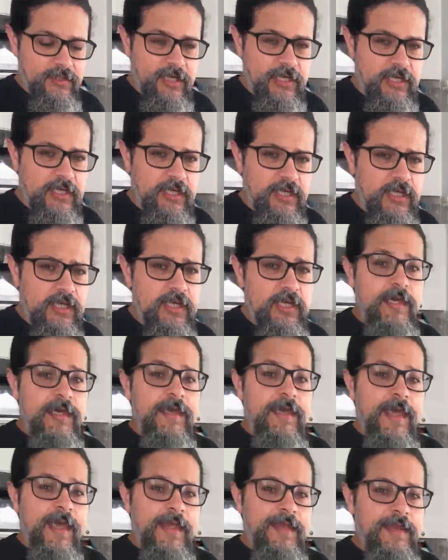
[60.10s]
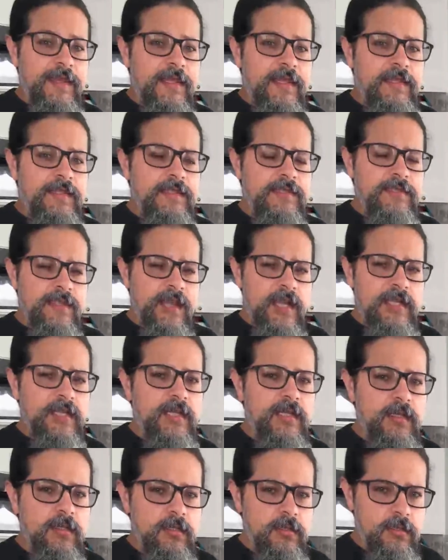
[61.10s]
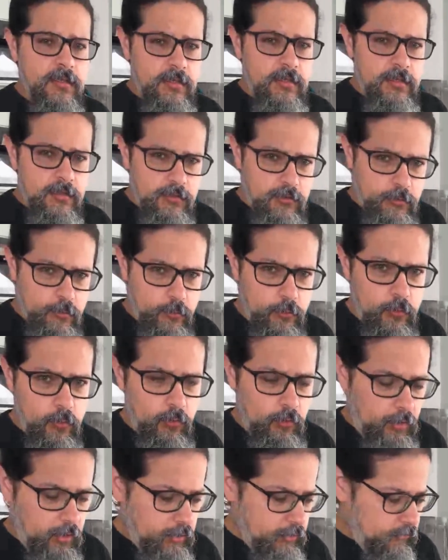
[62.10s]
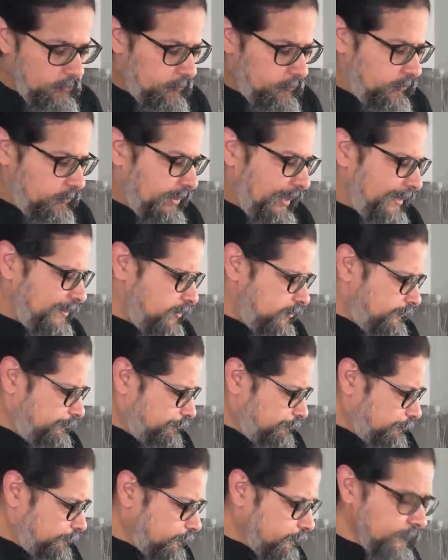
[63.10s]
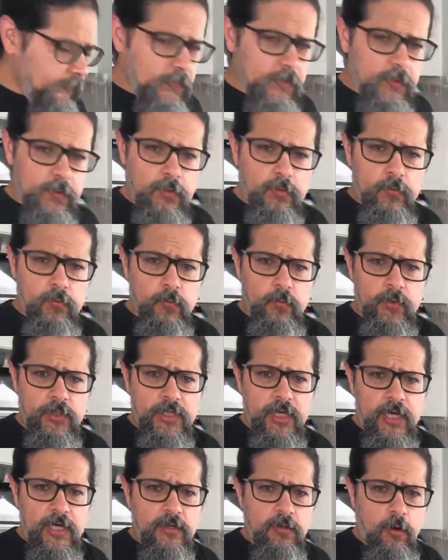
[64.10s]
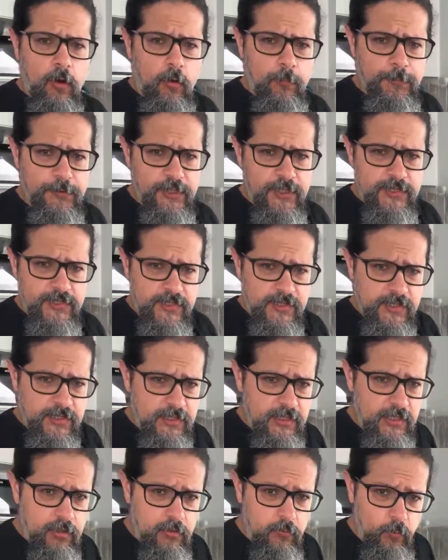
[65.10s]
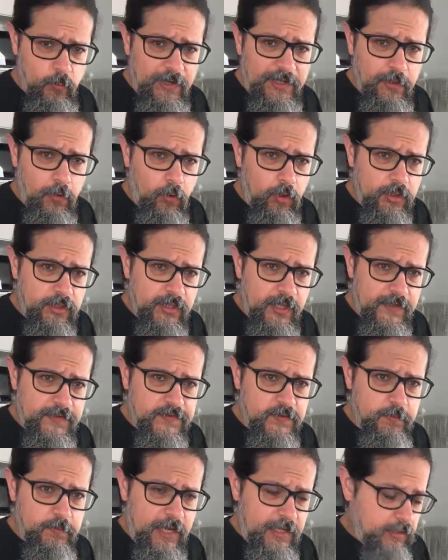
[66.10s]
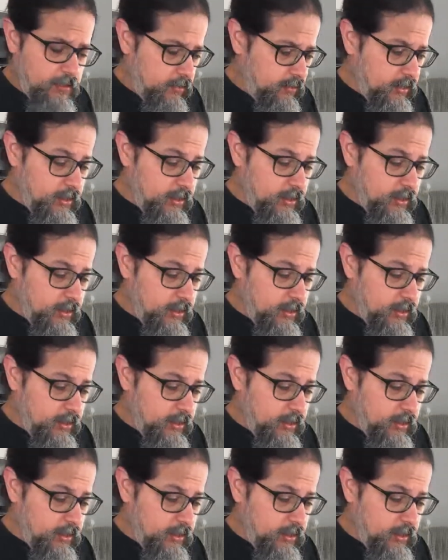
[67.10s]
your ingredients ready, and then starting to cook, so that we are operating in a well organized manner.